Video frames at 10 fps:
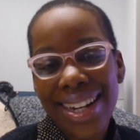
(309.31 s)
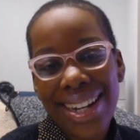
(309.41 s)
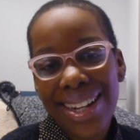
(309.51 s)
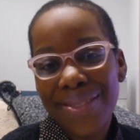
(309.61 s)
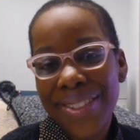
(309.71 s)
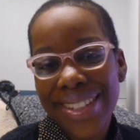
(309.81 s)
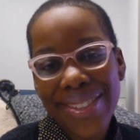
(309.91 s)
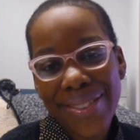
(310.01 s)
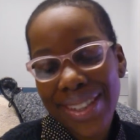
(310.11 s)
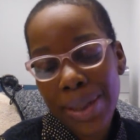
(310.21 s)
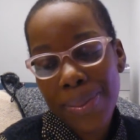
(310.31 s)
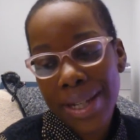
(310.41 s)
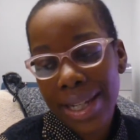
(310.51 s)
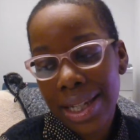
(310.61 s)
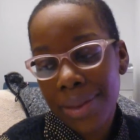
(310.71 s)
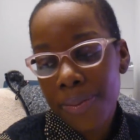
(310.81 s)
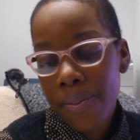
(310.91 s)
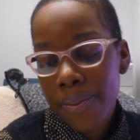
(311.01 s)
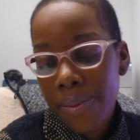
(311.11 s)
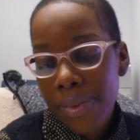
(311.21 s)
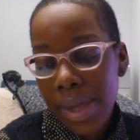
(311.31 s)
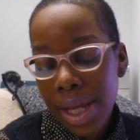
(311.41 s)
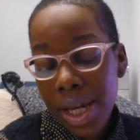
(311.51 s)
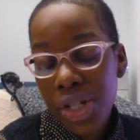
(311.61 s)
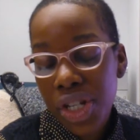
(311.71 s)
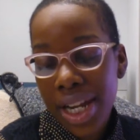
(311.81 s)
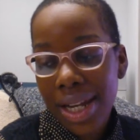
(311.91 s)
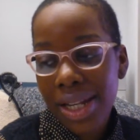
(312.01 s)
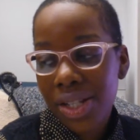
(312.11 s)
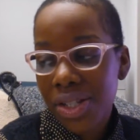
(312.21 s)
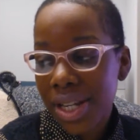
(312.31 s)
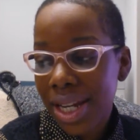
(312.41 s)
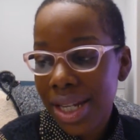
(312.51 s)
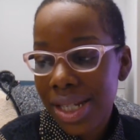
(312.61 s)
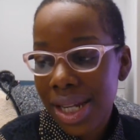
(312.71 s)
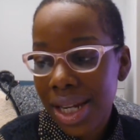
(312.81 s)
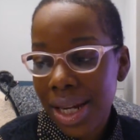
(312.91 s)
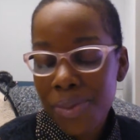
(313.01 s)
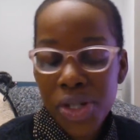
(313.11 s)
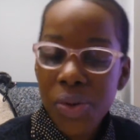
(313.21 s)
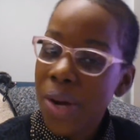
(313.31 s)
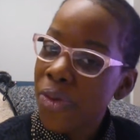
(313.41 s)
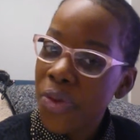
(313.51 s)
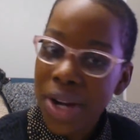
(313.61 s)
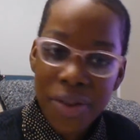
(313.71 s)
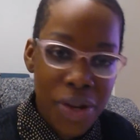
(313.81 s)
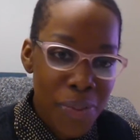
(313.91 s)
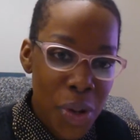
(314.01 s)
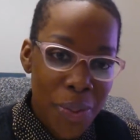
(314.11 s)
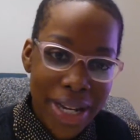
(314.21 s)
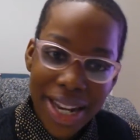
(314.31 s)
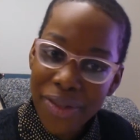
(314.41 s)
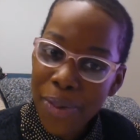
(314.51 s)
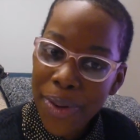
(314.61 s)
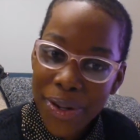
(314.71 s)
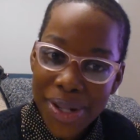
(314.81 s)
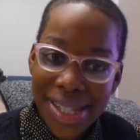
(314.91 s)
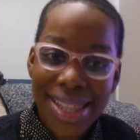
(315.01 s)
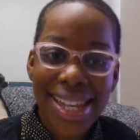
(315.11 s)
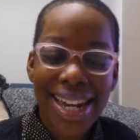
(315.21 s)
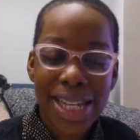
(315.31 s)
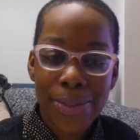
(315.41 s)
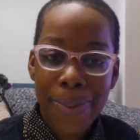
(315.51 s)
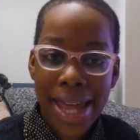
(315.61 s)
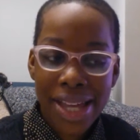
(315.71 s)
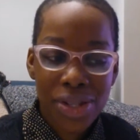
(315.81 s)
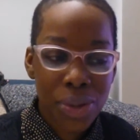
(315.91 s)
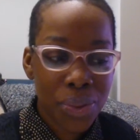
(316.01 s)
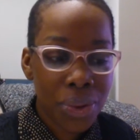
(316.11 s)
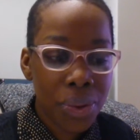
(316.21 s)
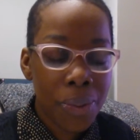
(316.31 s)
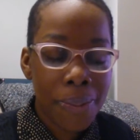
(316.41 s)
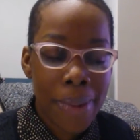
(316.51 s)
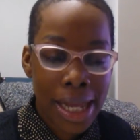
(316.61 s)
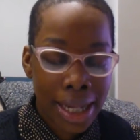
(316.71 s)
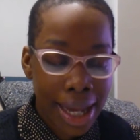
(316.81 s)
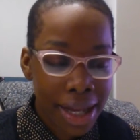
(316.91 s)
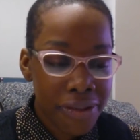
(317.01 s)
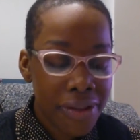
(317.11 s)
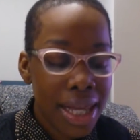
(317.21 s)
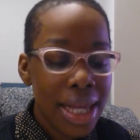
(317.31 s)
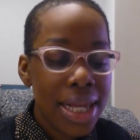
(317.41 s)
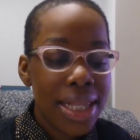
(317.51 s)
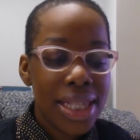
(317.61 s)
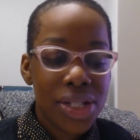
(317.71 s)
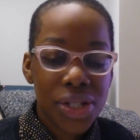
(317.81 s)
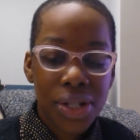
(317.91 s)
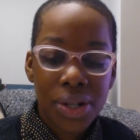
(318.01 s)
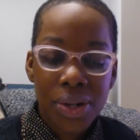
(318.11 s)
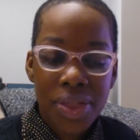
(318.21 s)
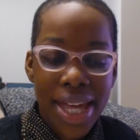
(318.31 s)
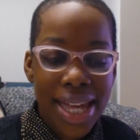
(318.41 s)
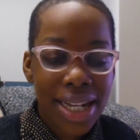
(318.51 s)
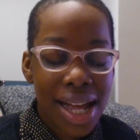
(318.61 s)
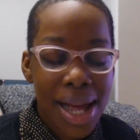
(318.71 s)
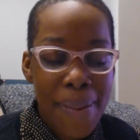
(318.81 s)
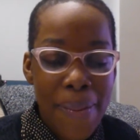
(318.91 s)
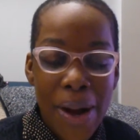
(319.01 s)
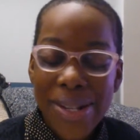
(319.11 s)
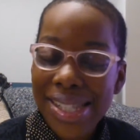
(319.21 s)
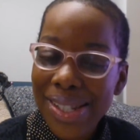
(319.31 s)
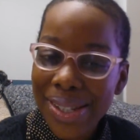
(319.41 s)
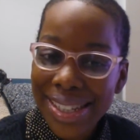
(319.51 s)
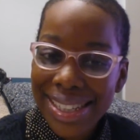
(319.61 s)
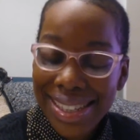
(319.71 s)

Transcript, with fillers: Um, it's really been a change and, and I'm just grateful for every moment, every person that has passed through my life this year that um, are still